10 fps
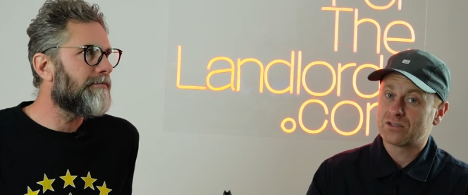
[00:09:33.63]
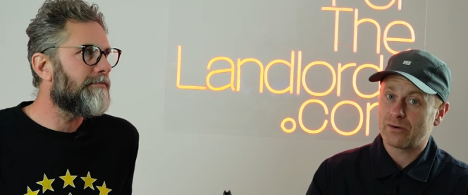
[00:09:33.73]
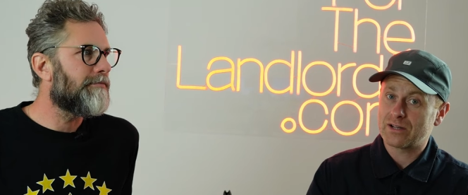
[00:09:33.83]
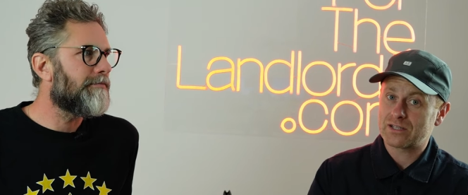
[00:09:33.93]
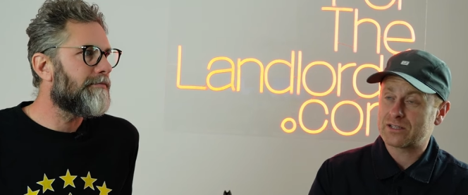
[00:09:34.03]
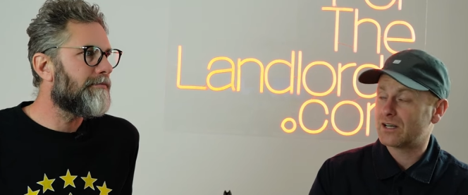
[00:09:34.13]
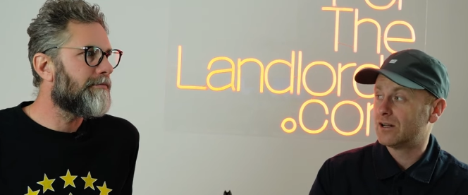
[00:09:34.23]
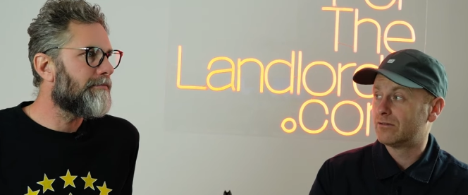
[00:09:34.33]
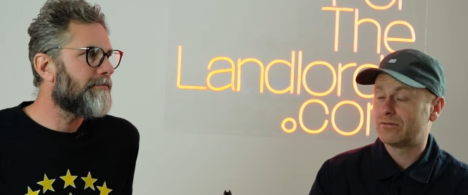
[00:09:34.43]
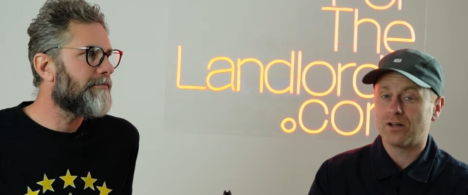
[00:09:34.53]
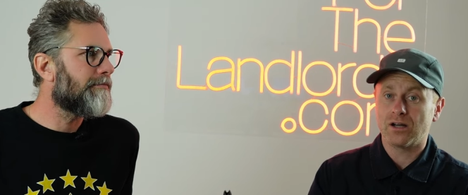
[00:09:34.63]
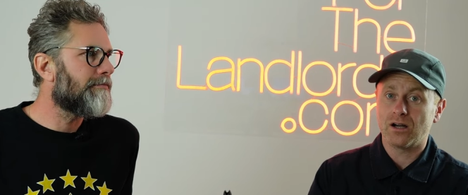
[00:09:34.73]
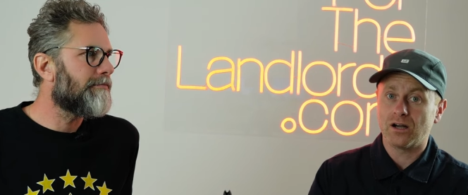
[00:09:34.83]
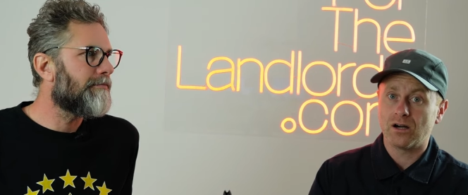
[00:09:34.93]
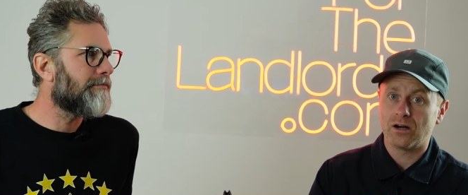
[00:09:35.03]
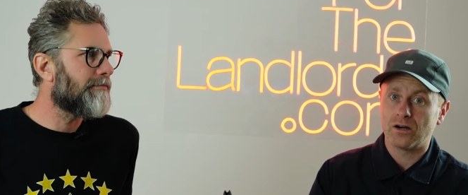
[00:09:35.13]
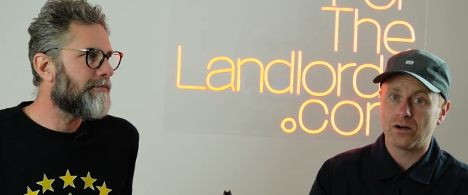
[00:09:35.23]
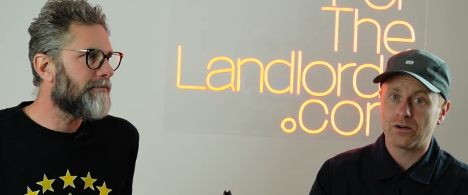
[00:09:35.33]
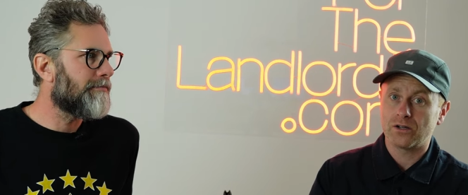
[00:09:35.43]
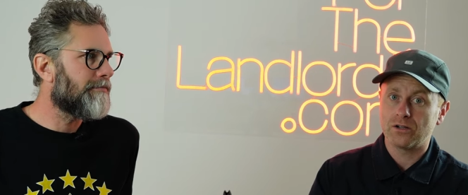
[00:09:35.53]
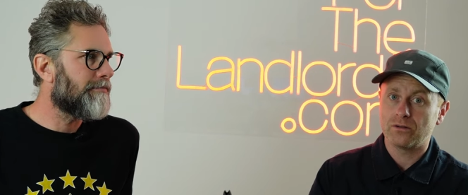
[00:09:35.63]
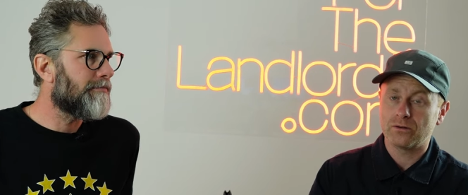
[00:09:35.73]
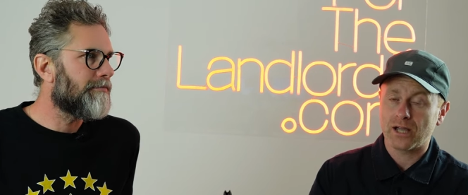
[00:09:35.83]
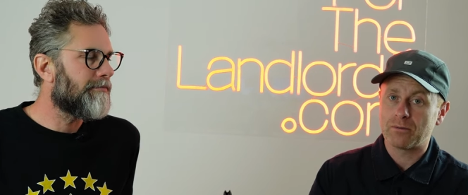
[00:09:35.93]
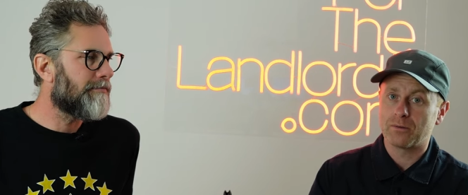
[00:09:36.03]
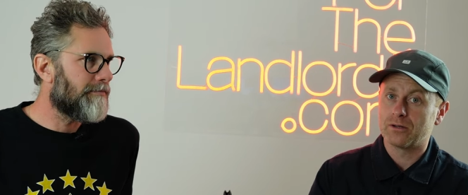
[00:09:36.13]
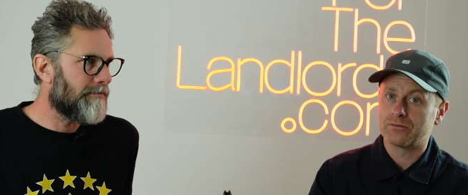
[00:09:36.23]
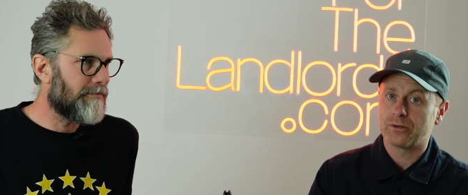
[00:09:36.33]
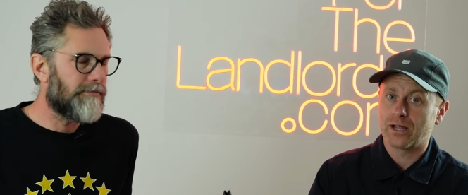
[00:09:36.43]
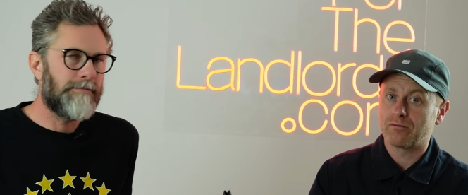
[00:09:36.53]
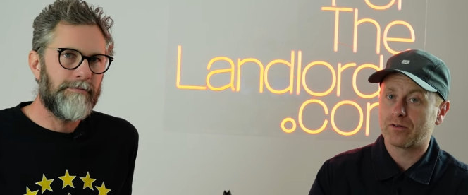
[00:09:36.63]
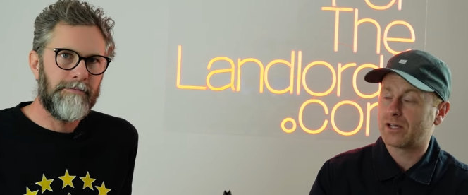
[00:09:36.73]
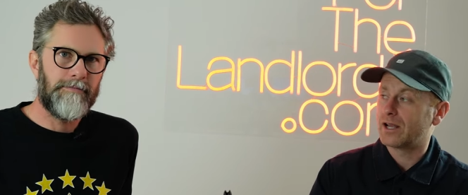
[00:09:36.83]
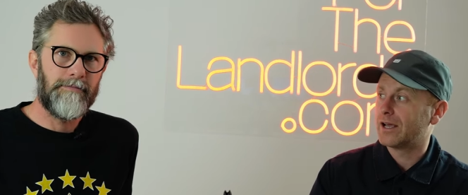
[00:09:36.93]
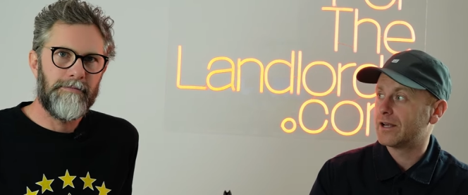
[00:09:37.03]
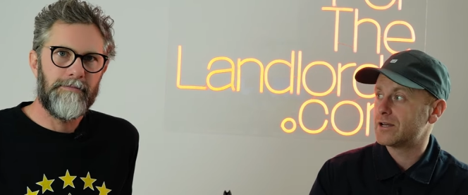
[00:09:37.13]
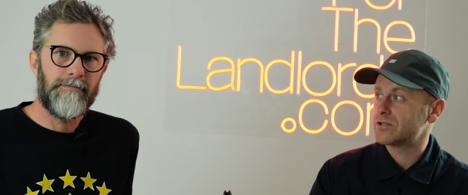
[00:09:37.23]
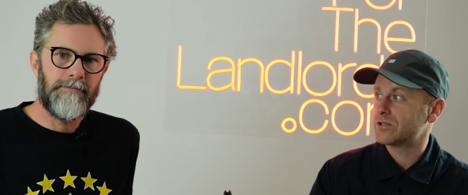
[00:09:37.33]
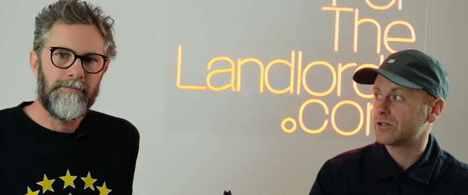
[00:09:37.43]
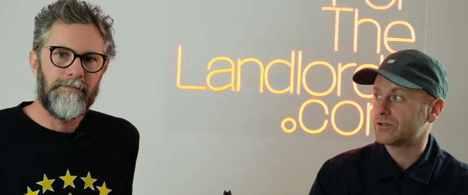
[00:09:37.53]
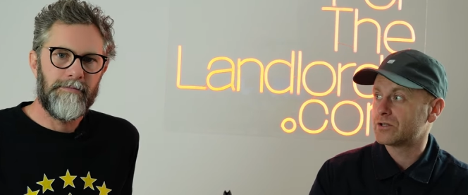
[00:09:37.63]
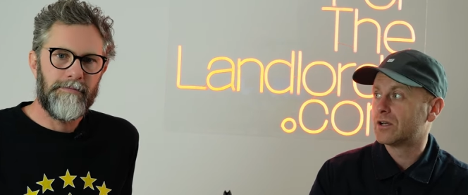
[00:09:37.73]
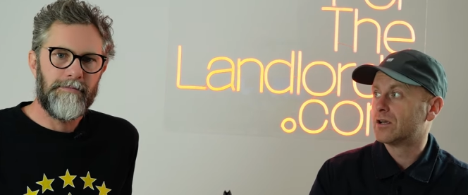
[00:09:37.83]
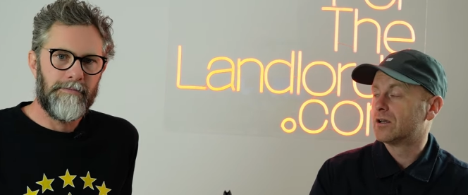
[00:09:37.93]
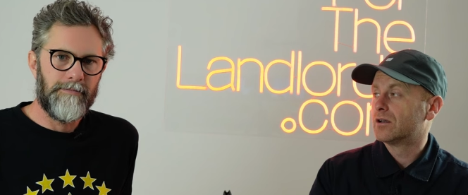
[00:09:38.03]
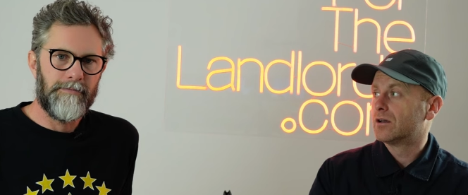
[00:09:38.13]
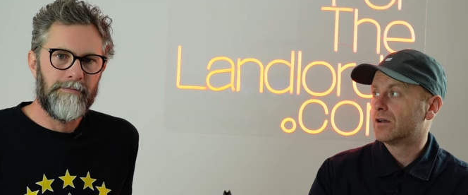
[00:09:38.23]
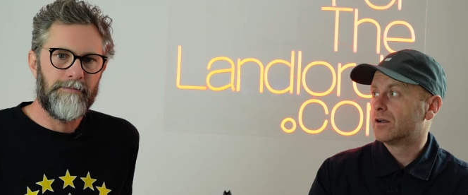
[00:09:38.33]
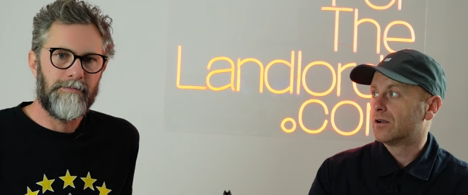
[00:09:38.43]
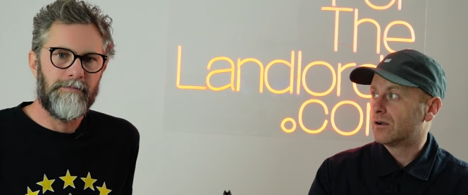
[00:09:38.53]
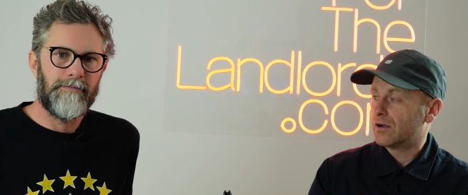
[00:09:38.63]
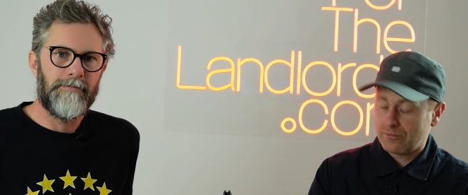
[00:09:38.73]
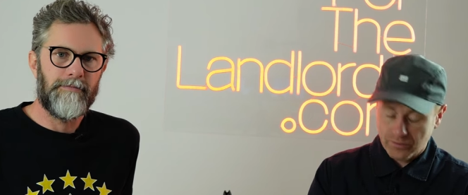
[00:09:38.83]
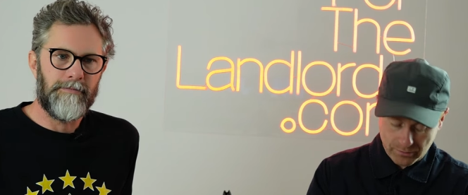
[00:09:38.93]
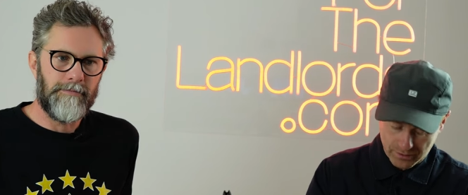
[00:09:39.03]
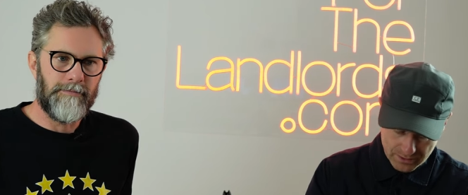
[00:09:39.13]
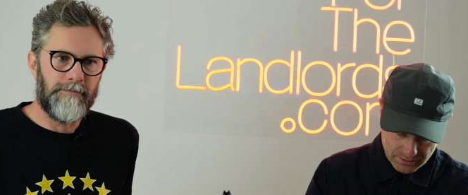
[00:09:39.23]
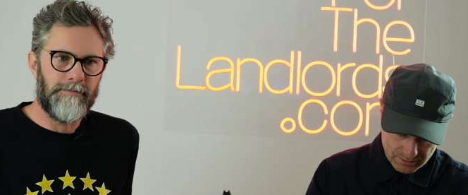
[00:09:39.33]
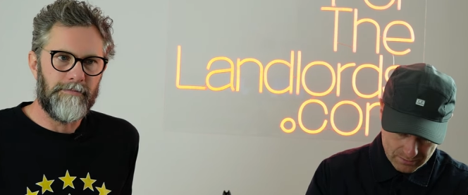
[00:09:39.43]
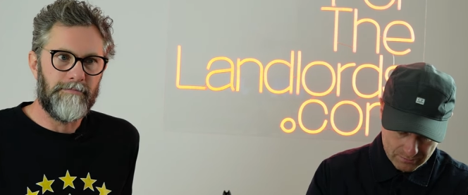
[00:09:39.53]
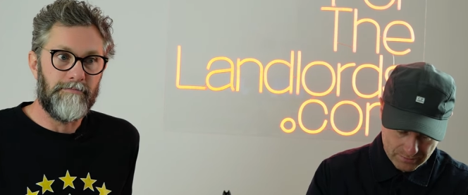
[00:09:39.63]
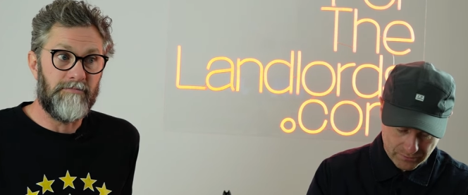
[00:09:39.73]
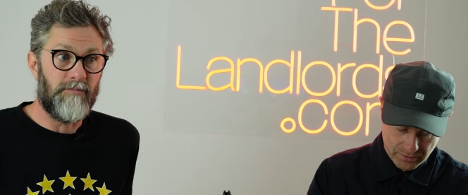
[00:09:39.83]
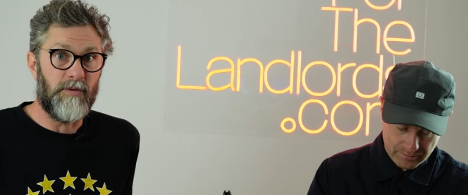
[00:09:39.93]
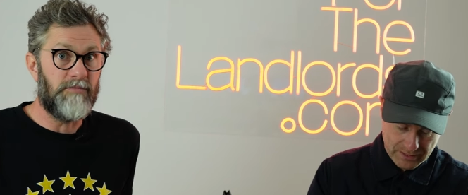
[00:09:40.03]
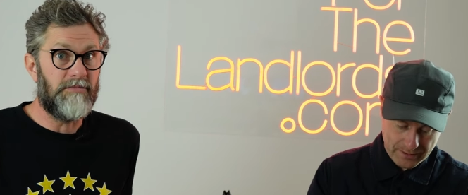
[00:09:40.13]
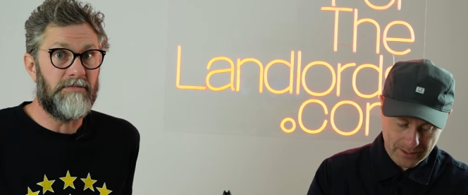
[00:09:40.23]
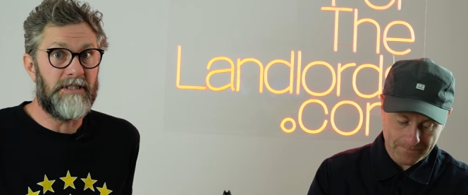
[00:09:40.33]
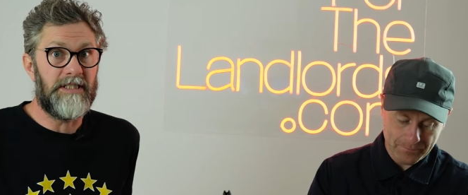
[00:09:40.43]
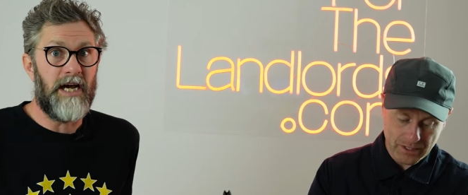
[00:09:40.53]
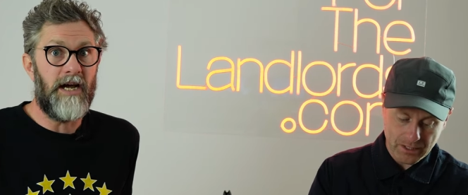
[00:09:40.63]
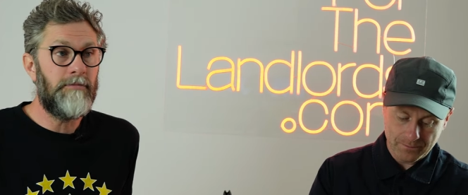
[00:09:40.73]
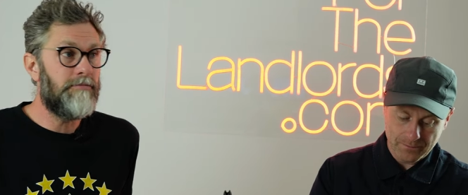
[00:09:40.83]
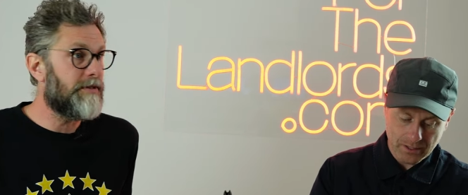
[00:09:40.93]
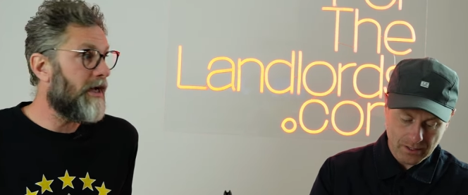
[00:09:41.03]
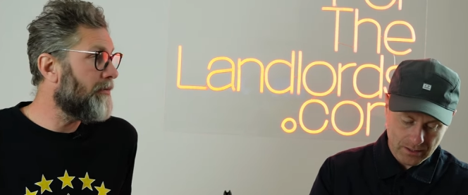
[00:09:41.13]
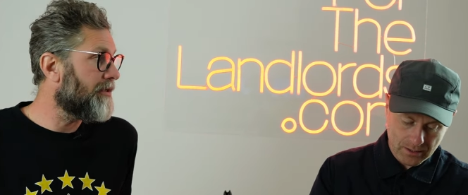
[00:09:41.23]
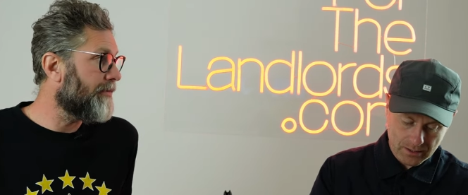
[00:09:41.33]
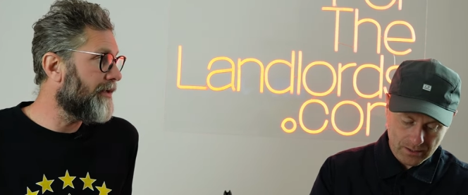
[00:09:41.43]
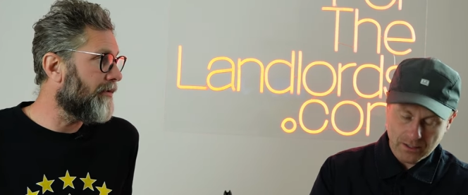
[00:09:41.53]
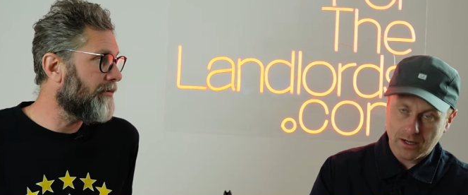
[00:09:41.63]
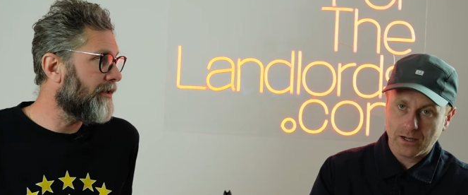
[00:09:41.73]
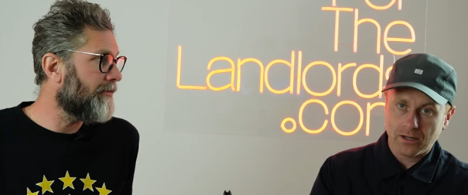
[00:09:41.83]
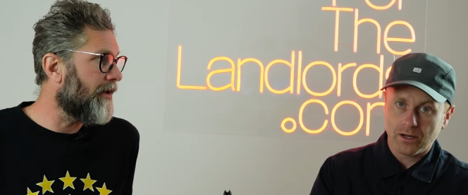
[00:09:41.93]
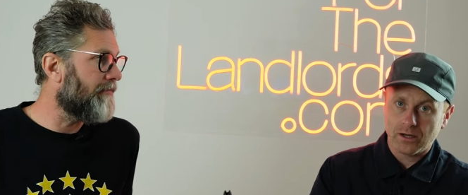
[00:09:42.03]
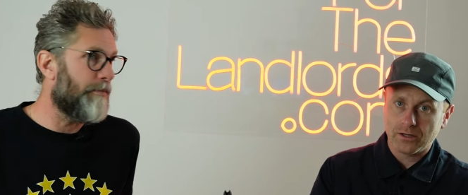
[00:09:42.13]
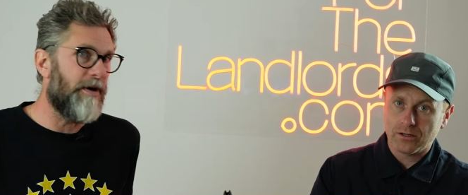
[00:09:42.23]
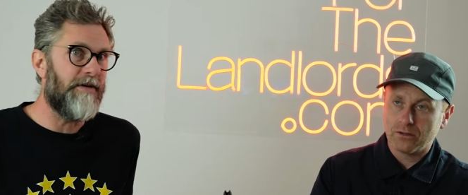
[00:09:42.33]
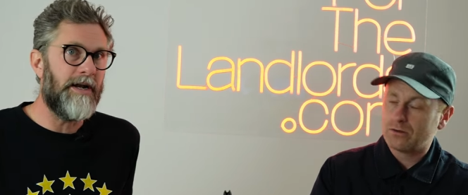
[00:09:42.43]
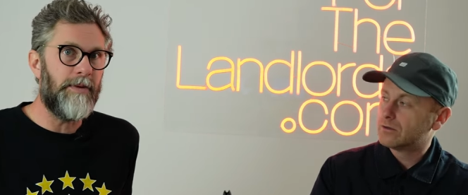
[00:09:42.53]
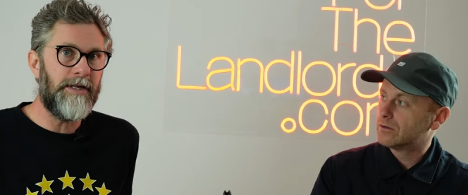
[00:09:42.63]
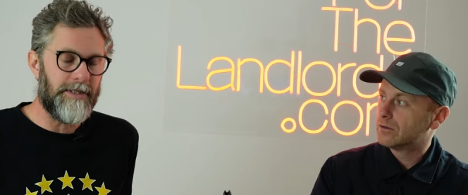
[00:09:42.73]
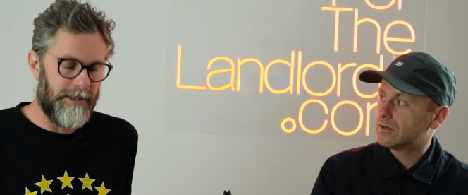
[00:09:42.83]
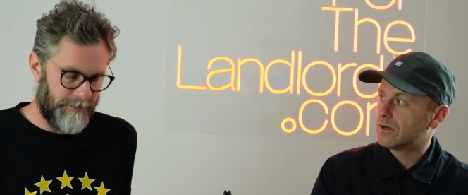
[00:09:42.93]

Speaker 1: So ask yourself, are you capable of doing everything a letting agent does? A few things, we've written them down here. Time is a big one, yeah.
Speaker 2: Availability.